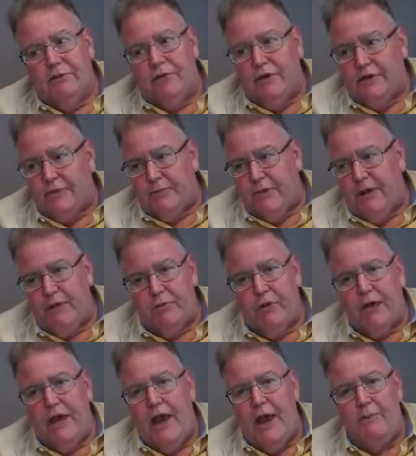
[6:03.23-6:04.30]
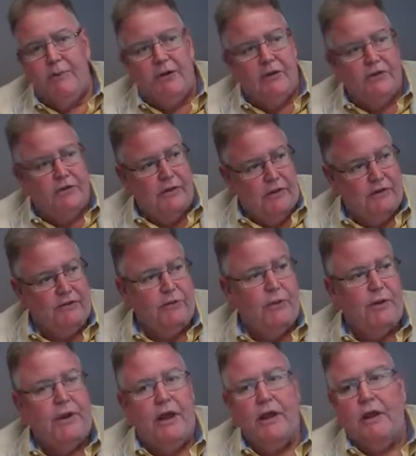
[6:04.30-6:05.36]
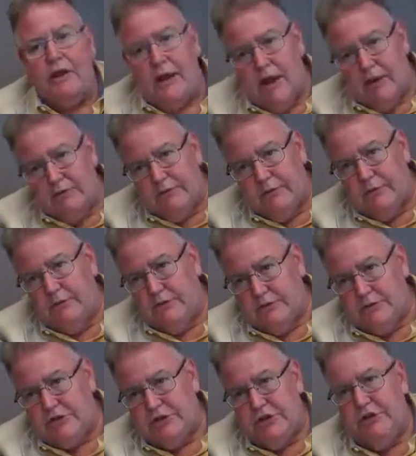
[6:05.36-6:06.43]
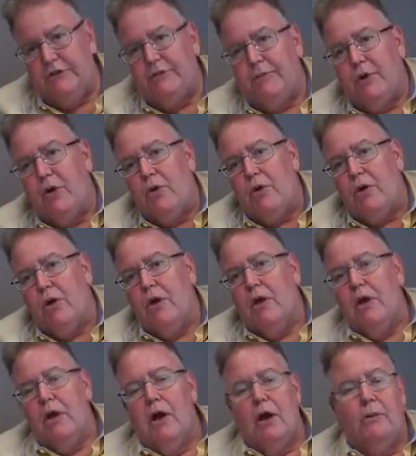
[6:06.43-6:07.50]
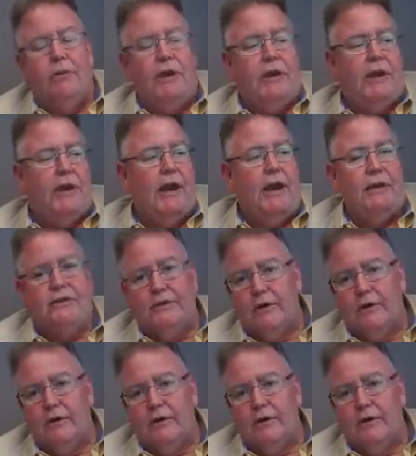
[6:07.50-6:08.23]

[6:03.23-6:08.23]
and we explained what happened, and then she went down to council and she spoke on Monday night.